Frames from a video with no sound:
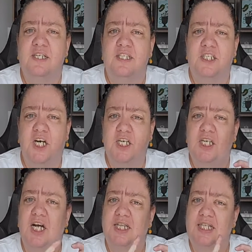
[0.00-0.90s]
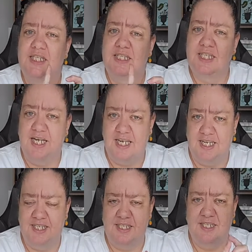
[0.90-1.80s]
starting on the
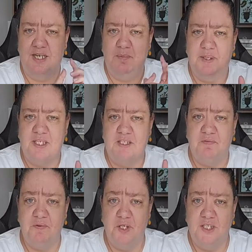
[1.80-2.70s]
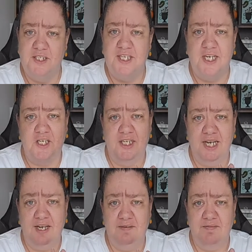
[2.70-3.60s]
2nd, because the 1st I already
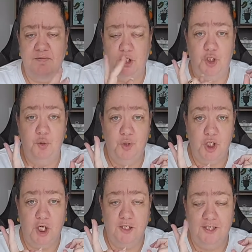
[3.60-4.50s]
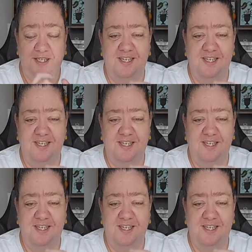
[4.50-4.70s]
have 2 starts.